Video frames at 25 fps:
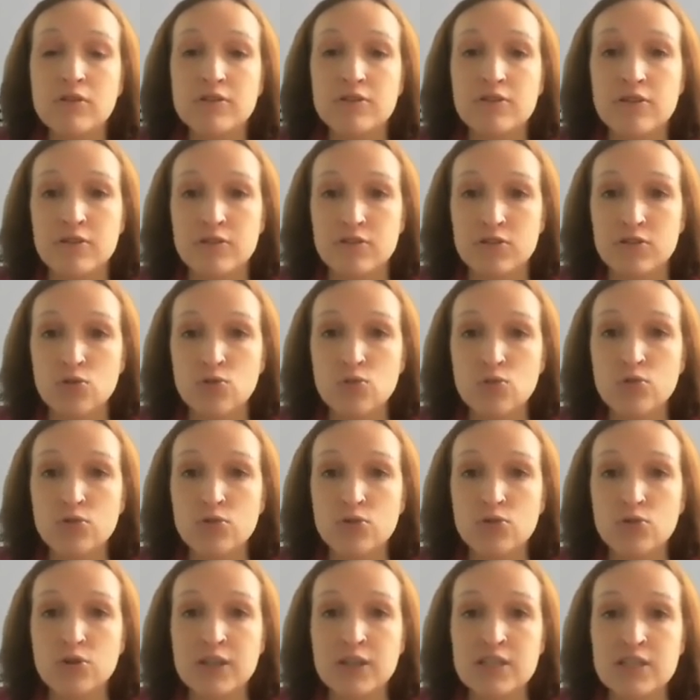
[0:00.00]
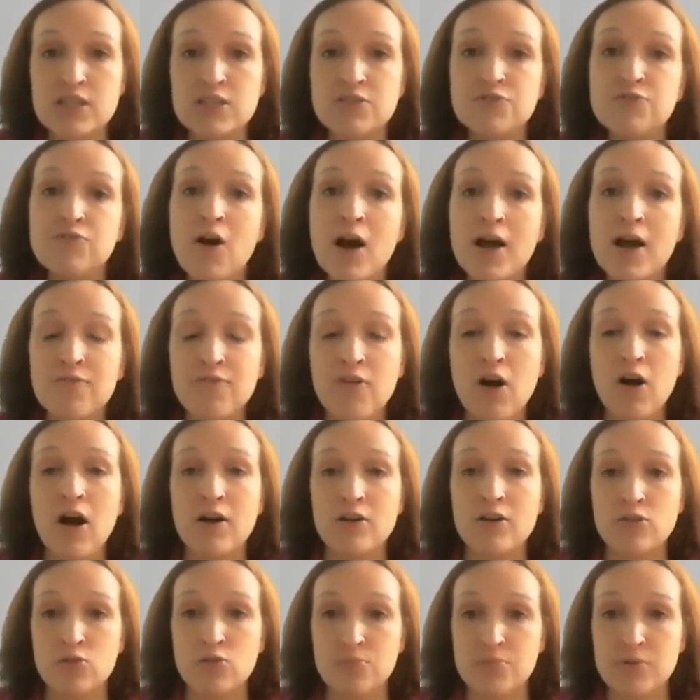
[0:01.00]
you can see 5
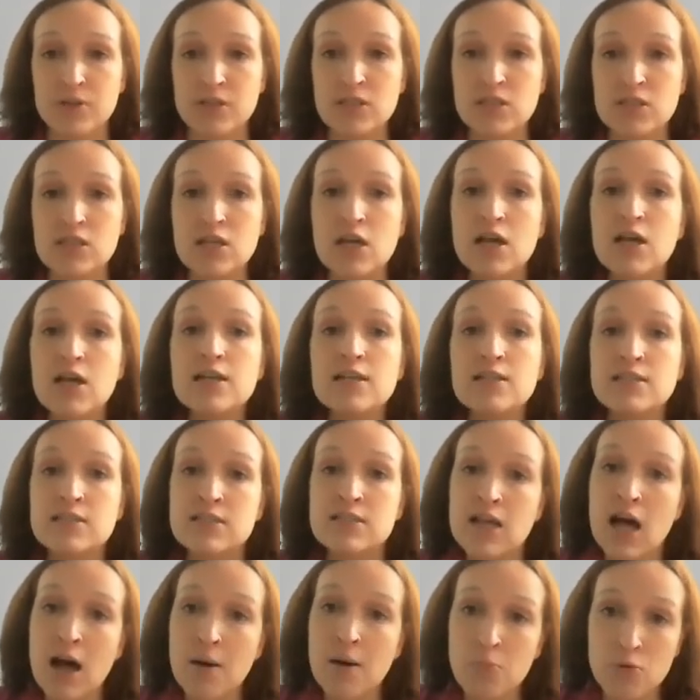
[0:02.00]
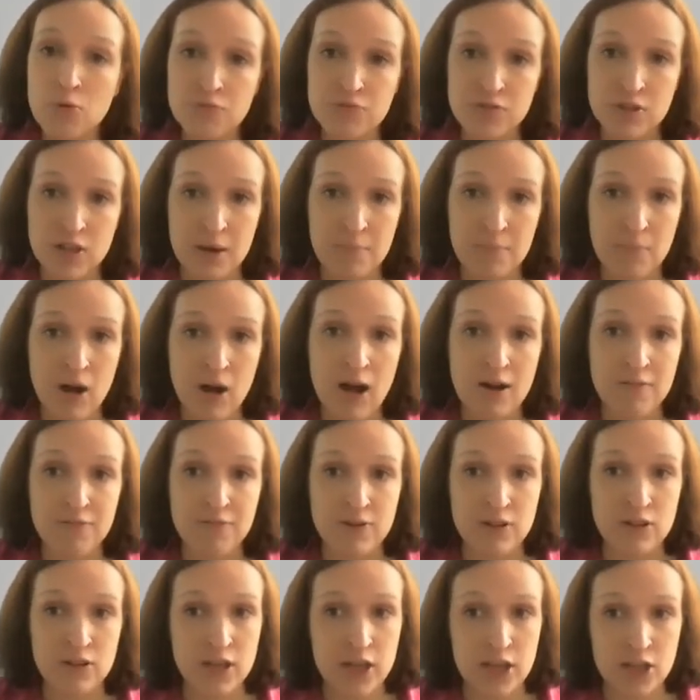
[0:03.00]
arguments. Some of them are
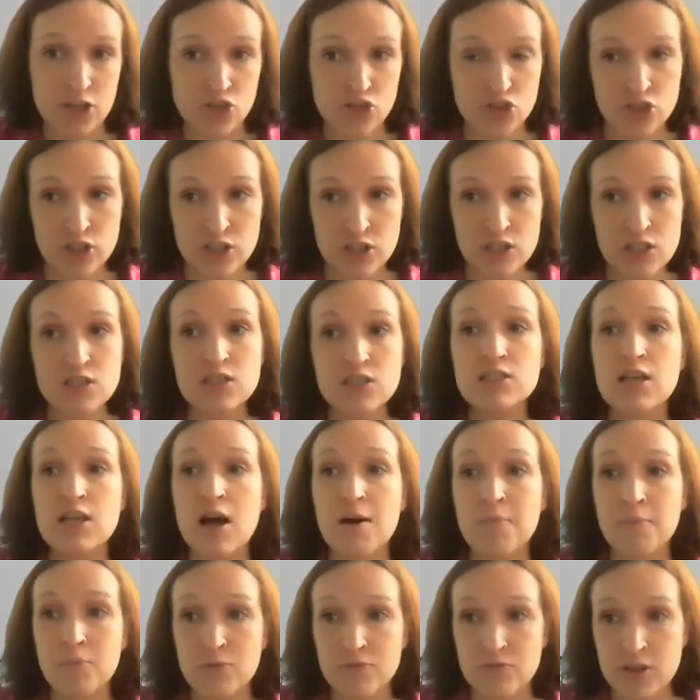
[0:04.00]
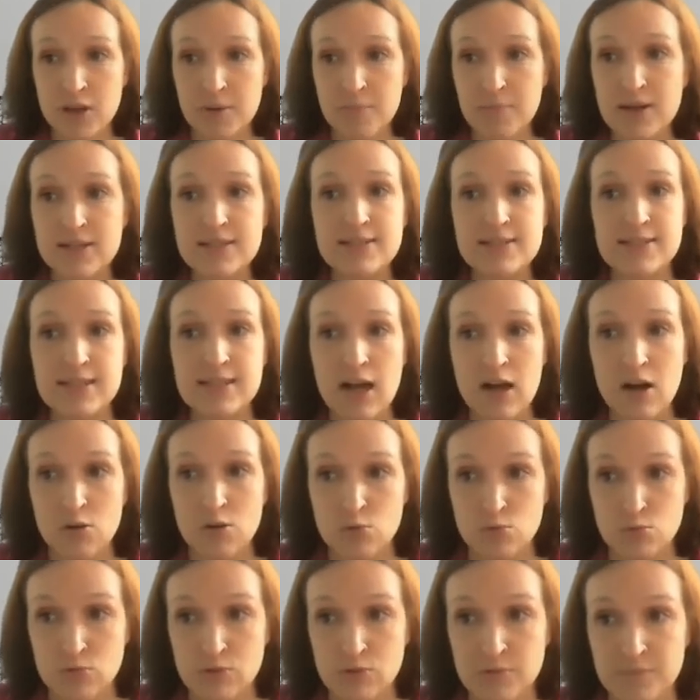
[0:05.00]
fallacious, some of them are
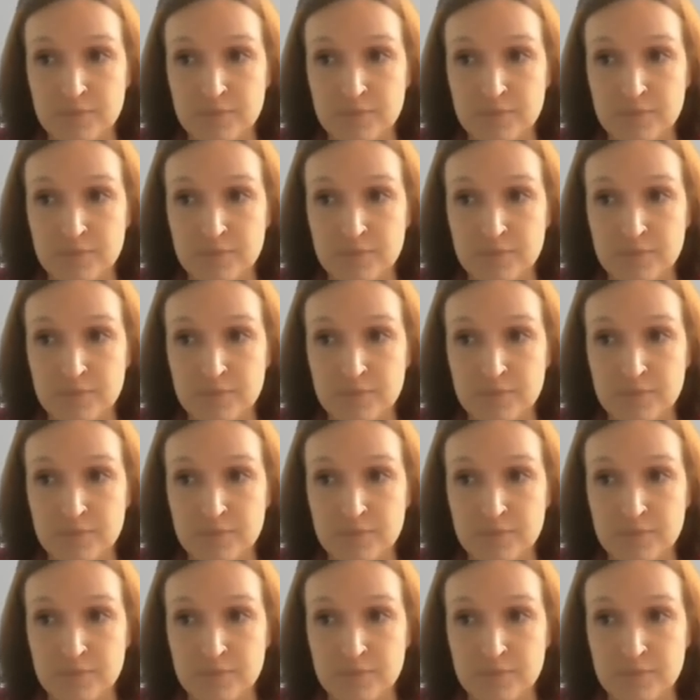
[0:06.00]
sound.